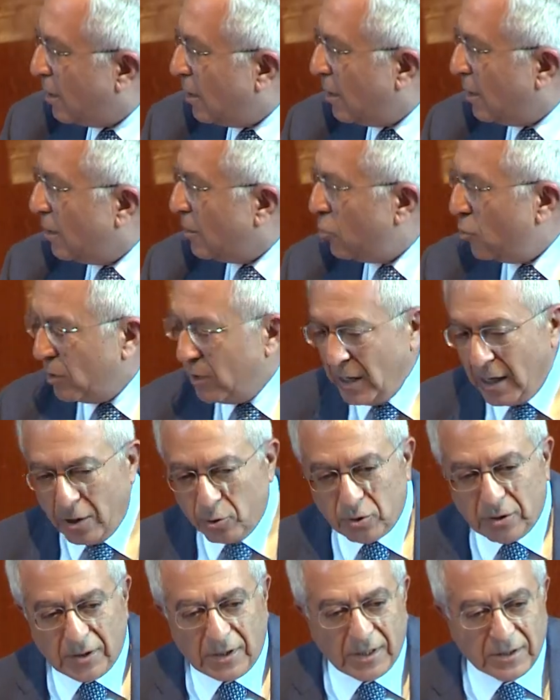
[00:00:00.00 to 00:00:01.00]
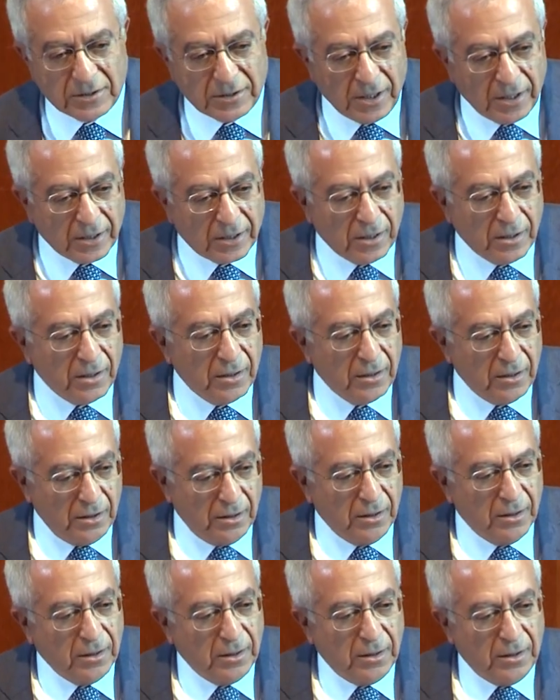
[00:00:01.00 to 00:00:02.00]
Uh, no doubt it has taken
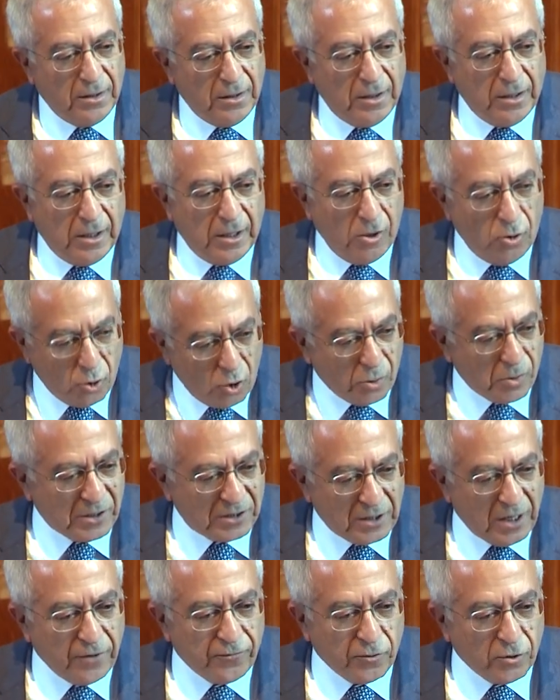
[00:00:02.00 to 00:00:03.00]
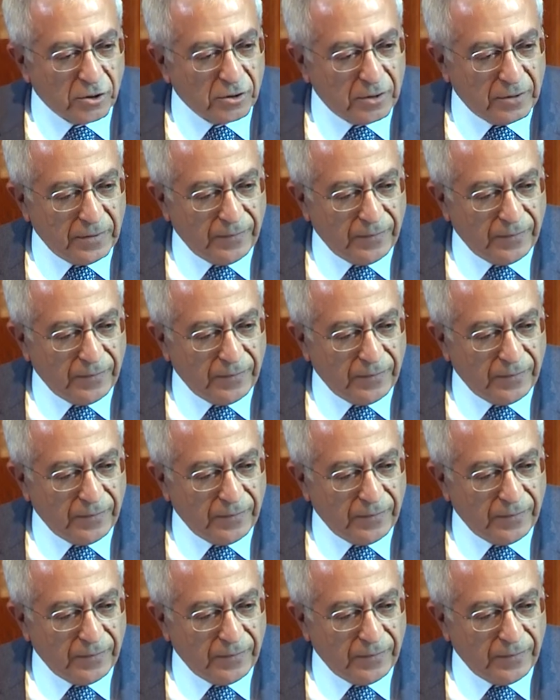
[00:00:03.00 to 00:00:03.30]
an enormous effort,